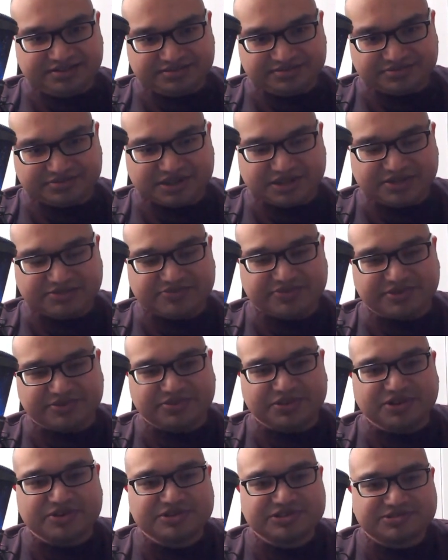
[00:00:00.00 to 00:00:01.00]
well, for
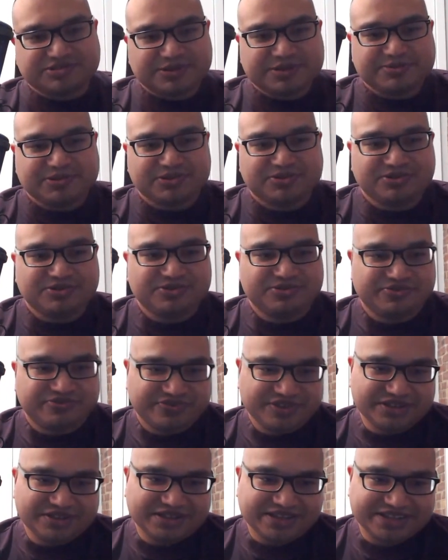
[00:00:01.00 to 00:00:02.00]
those people who
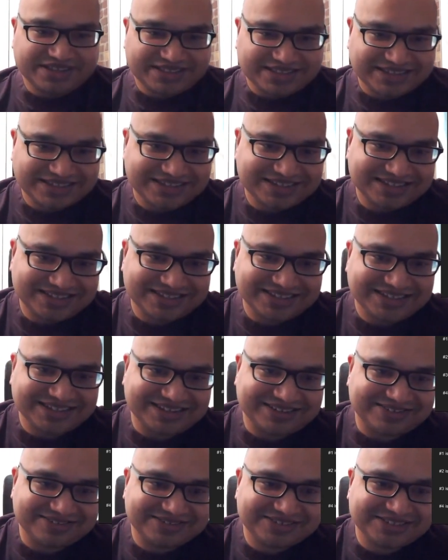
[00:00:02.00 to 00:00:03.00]
feel like,
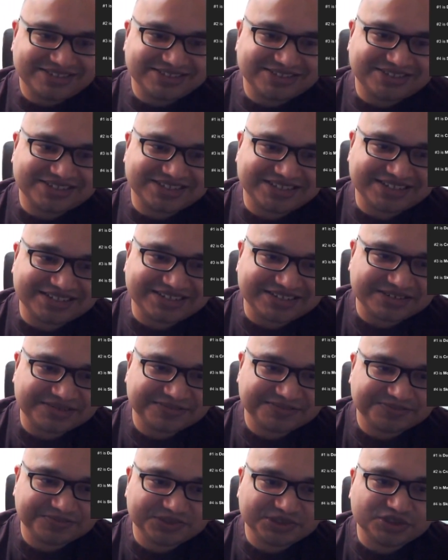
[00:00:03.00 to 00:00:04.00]
you can
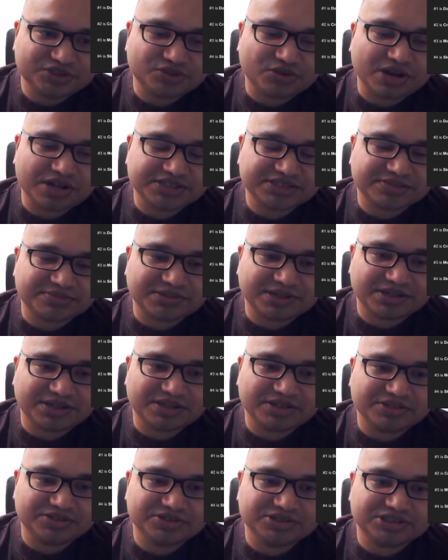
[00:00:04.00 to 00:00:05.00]
draw some
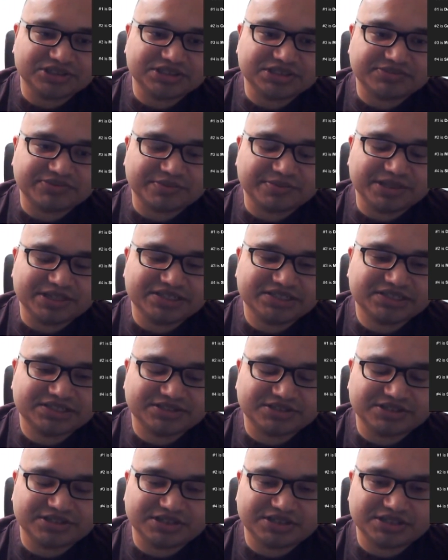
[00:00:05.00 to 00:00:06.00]
conclusions from this
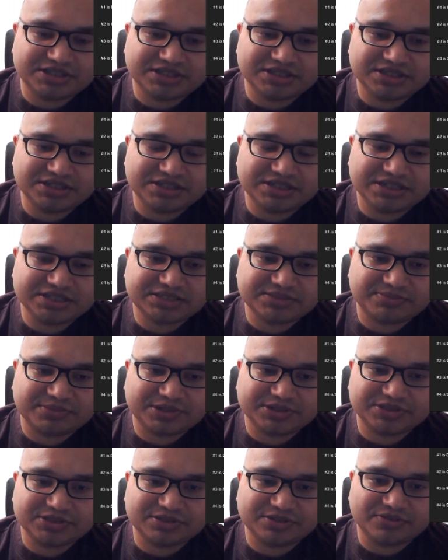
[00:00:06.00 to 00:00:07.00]
or you can get some
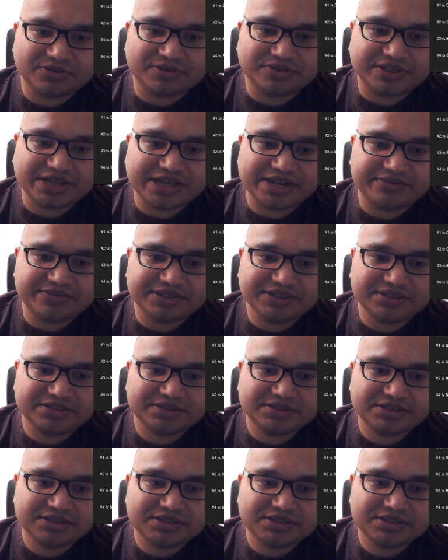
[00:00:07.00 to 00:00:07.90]
personal growth out of it.